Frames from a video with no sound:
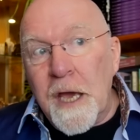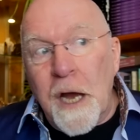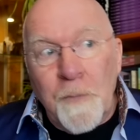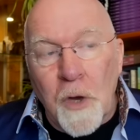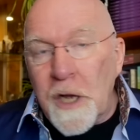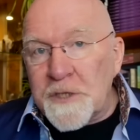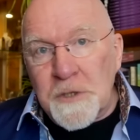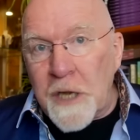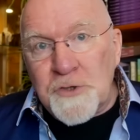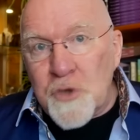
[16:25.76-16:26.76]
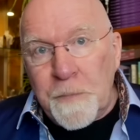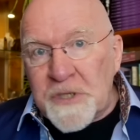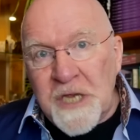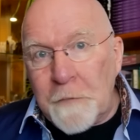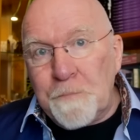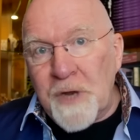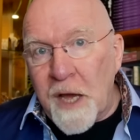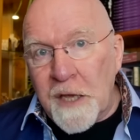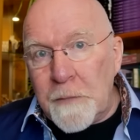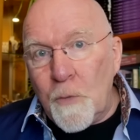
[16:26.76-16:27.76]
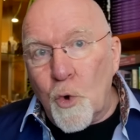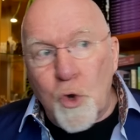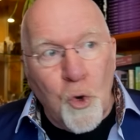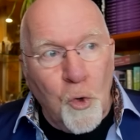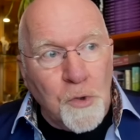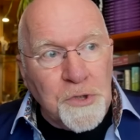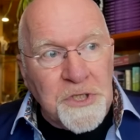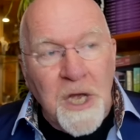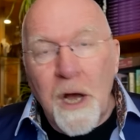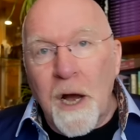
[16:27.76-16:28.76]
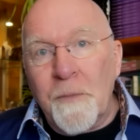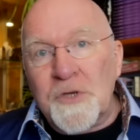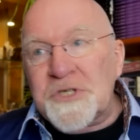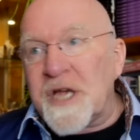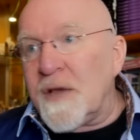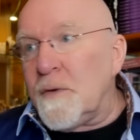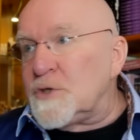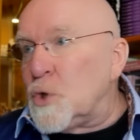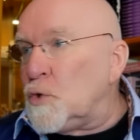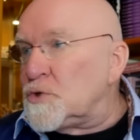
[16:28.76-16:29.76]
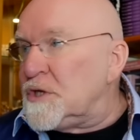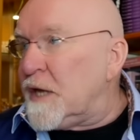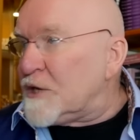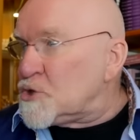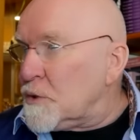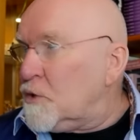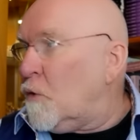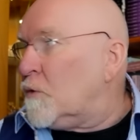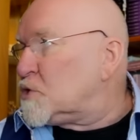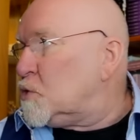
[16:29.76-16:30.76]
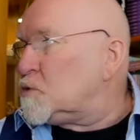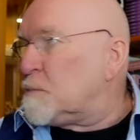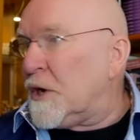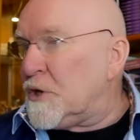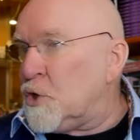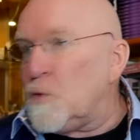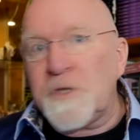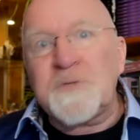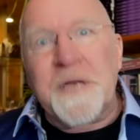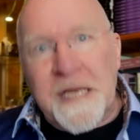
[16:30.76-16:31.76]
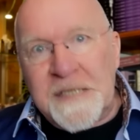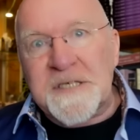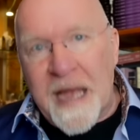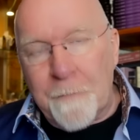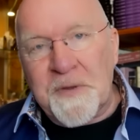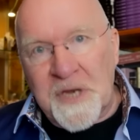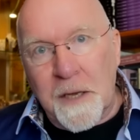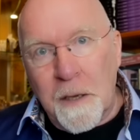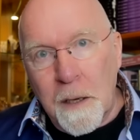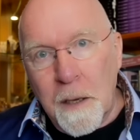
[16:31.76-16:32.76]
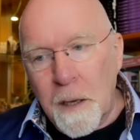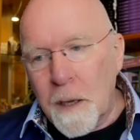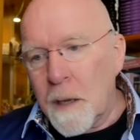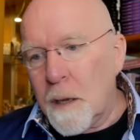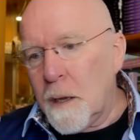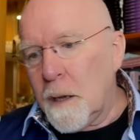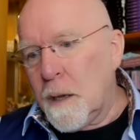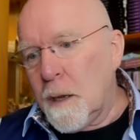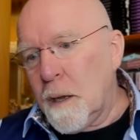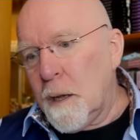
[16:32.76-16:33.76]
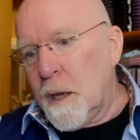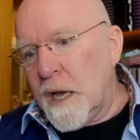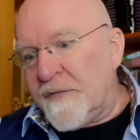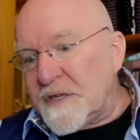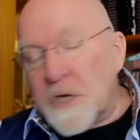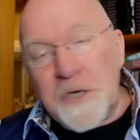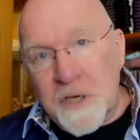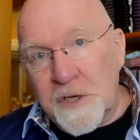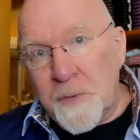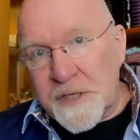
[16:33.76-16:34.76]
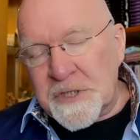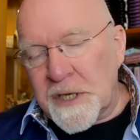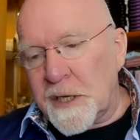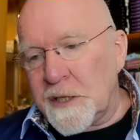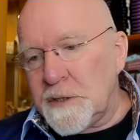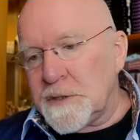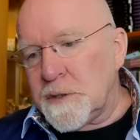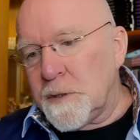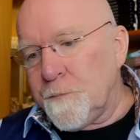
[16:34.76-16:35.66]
I'm not attributing blame or cause. I'm not saying that it's caused naturally or it's caused by humans, but it is happening. And that's only going to escalate.